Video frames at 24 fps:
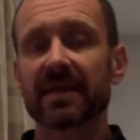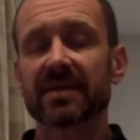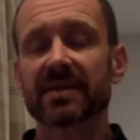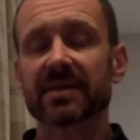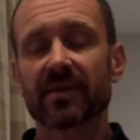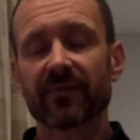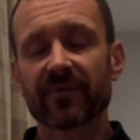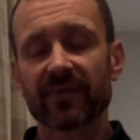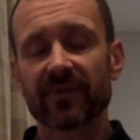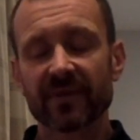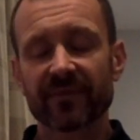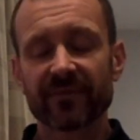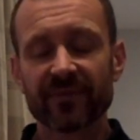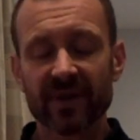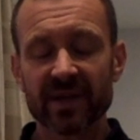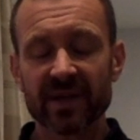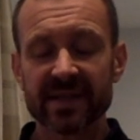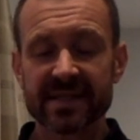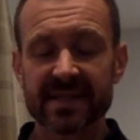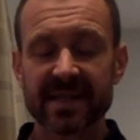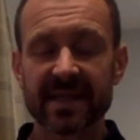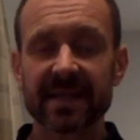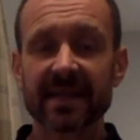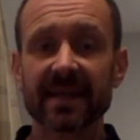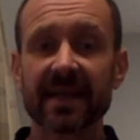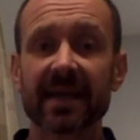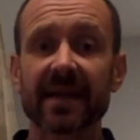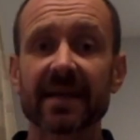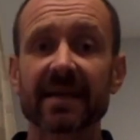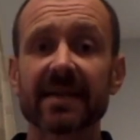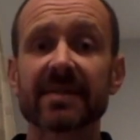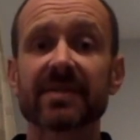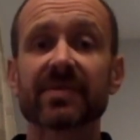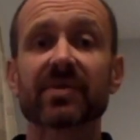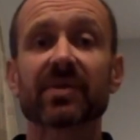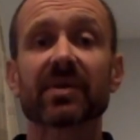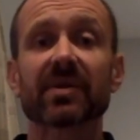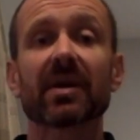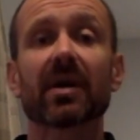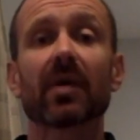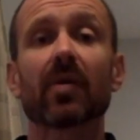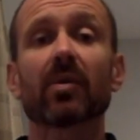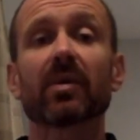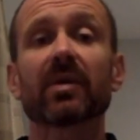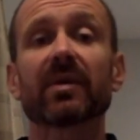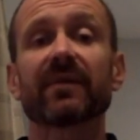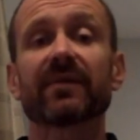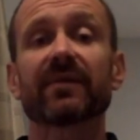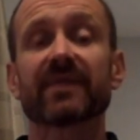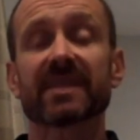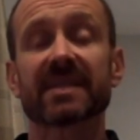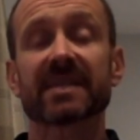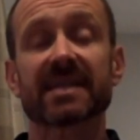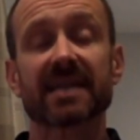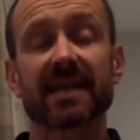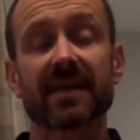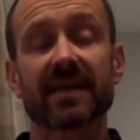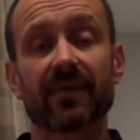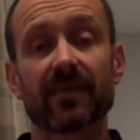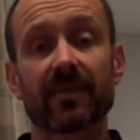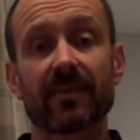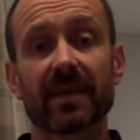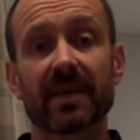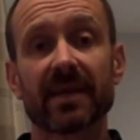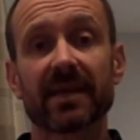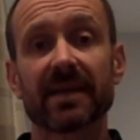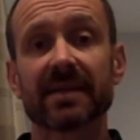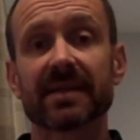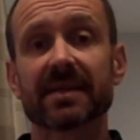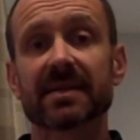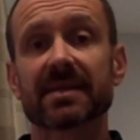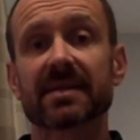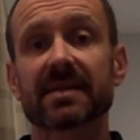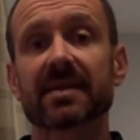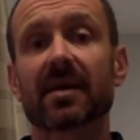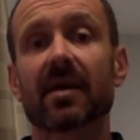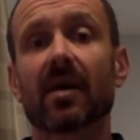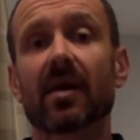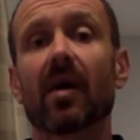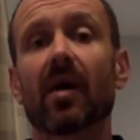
So for the first 10 days, you're going to hold it for 7 minutes.